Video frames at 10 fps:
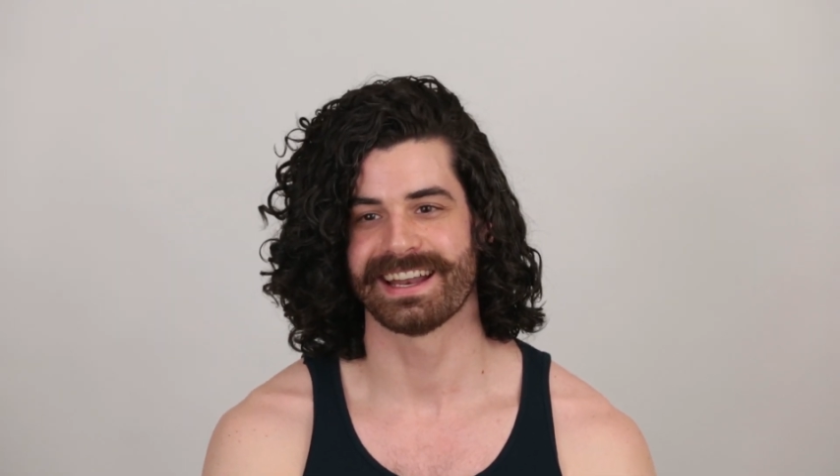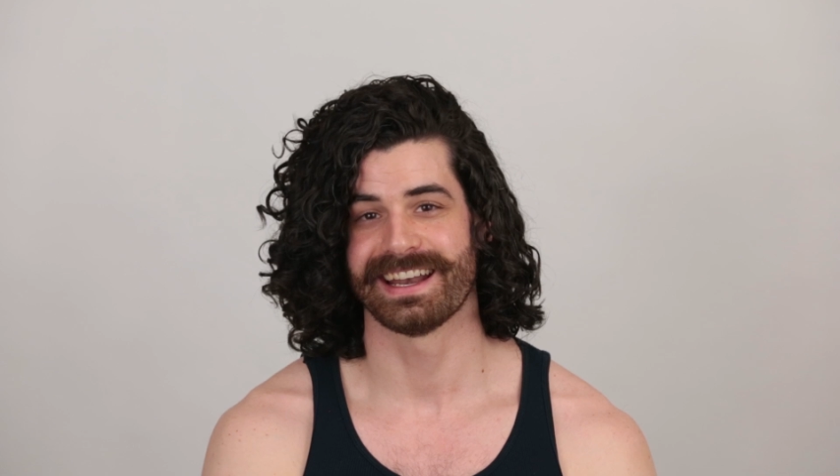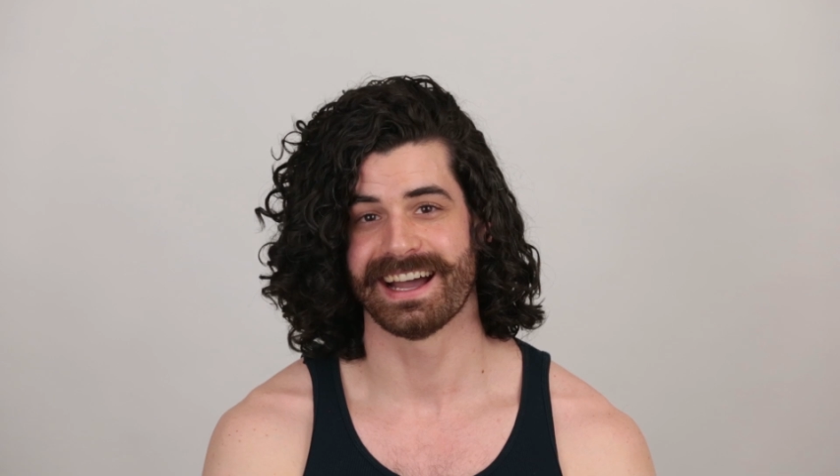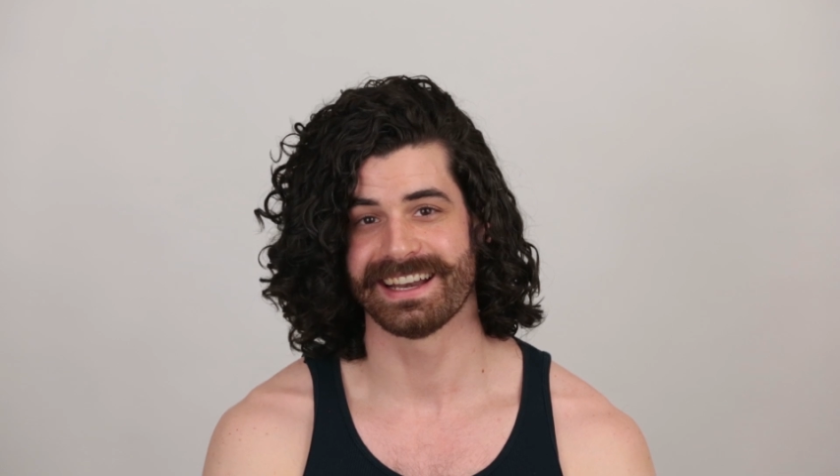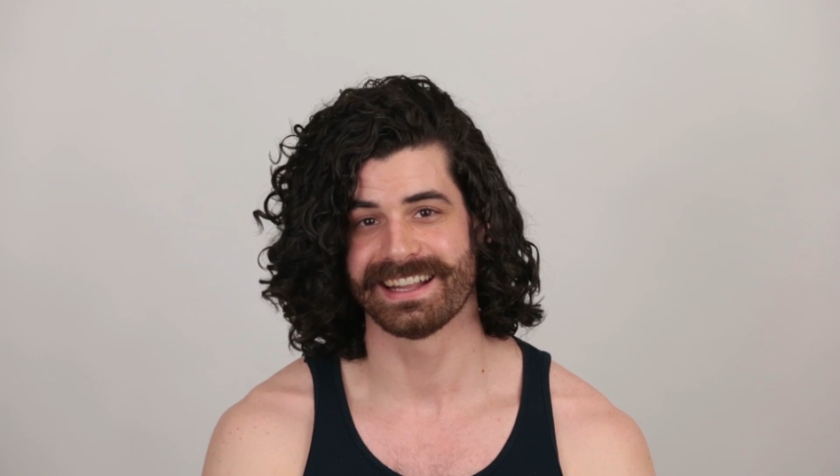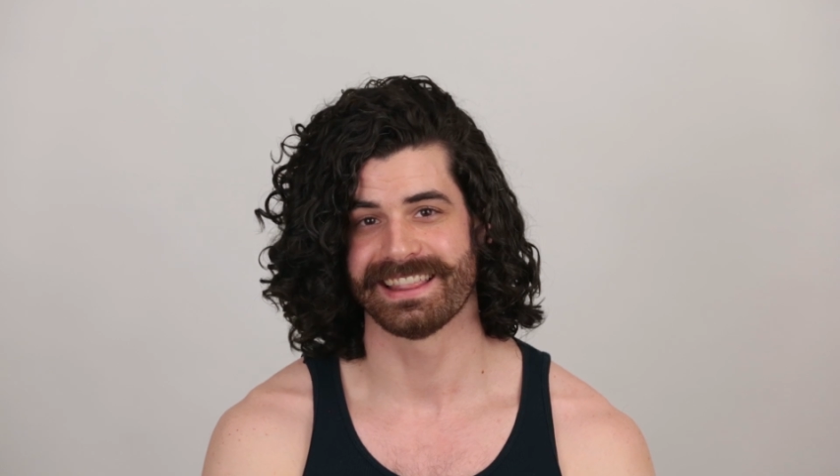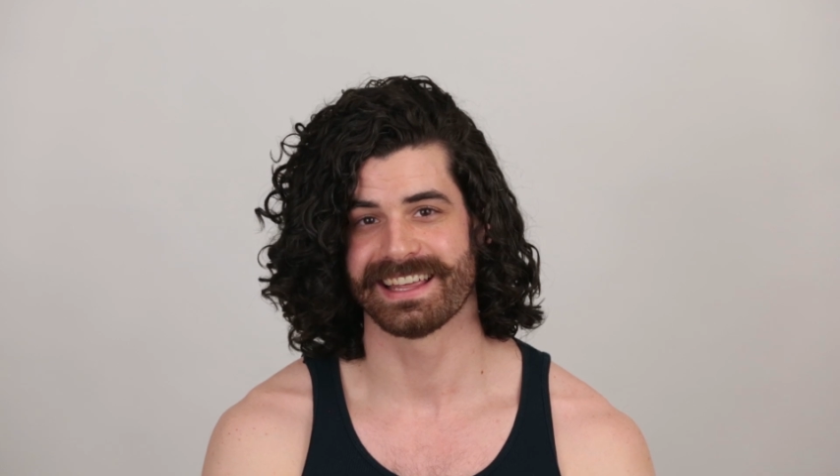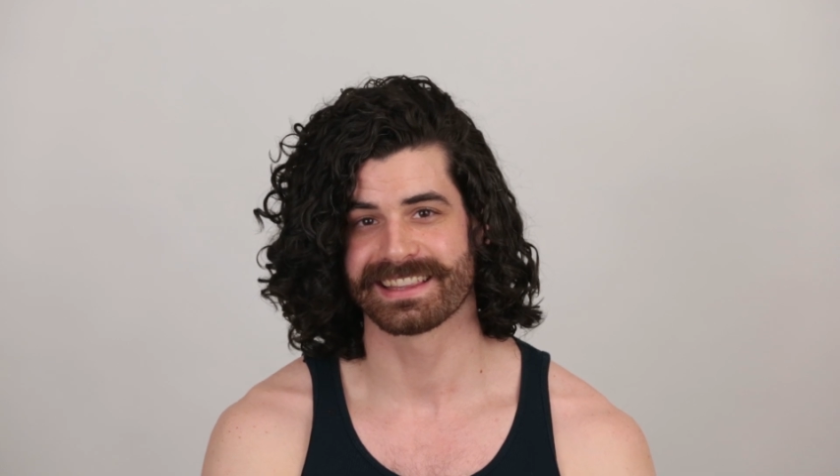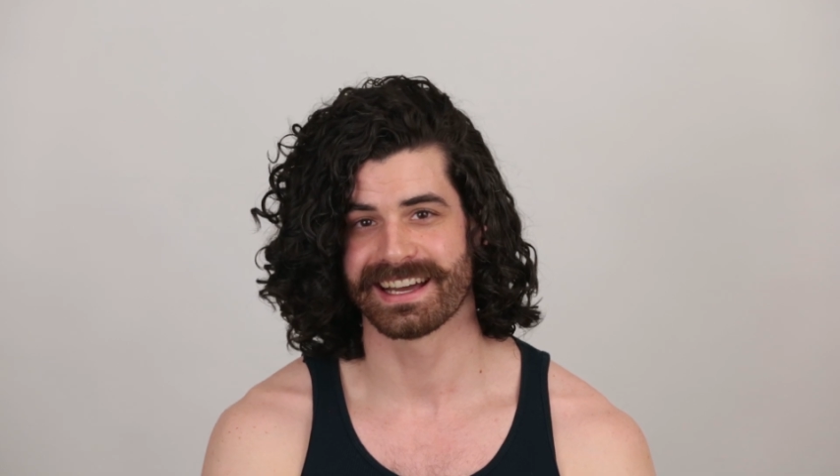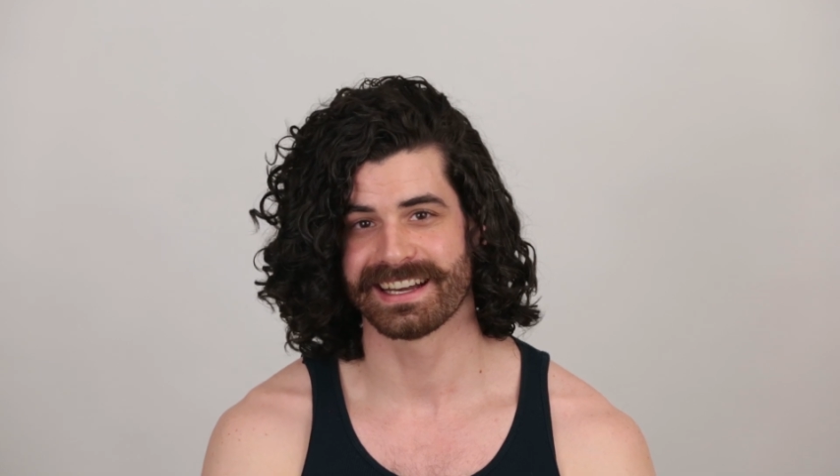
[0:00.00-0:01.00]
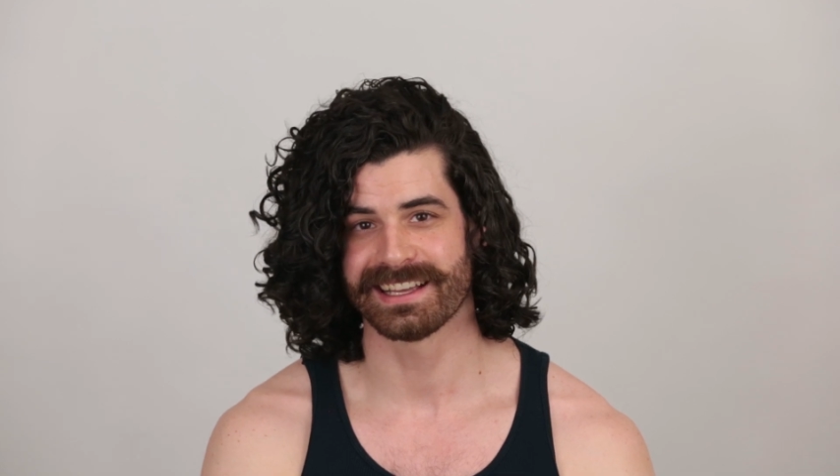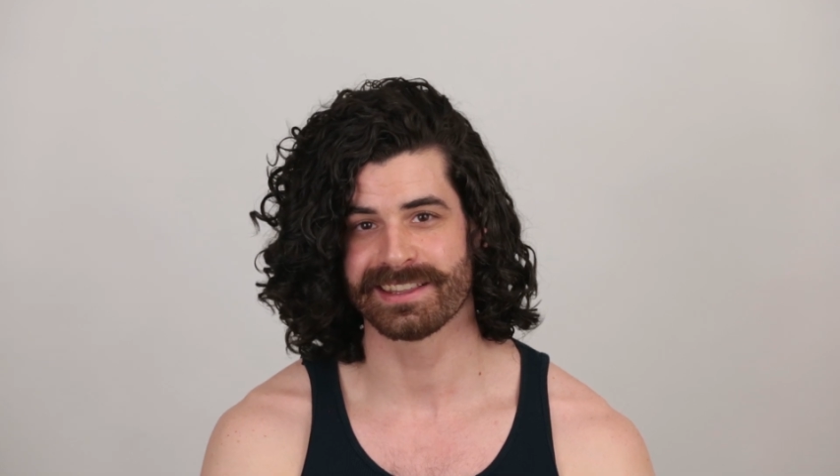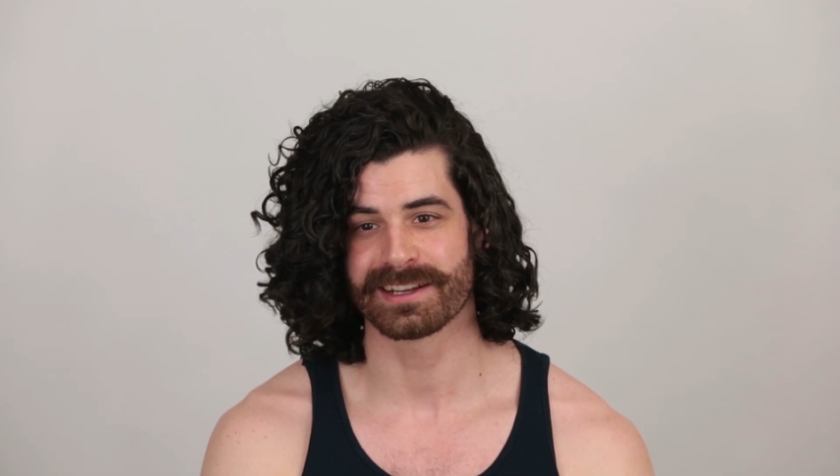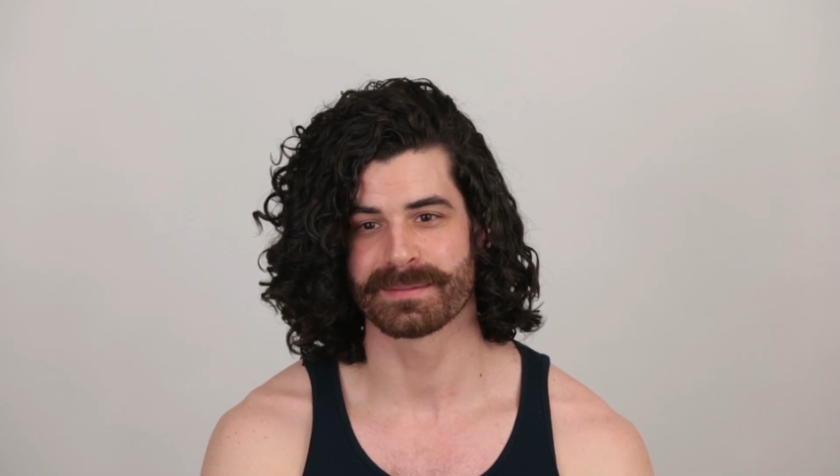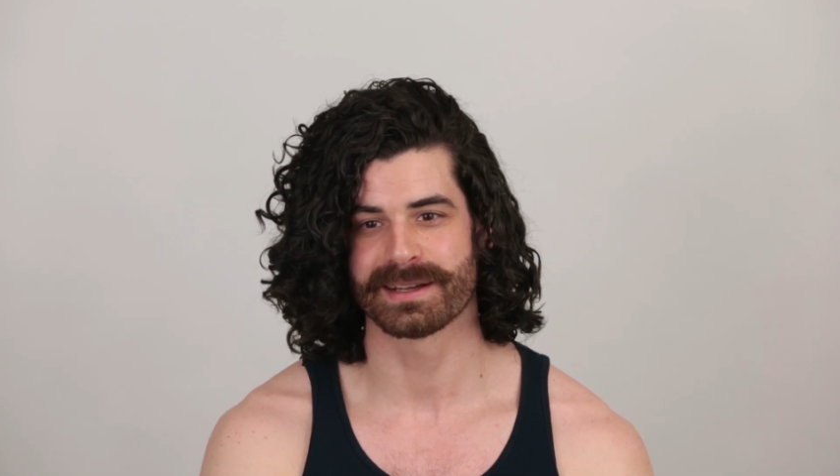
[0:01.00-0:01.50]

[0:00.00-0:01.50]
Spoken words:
and I didn't think that either,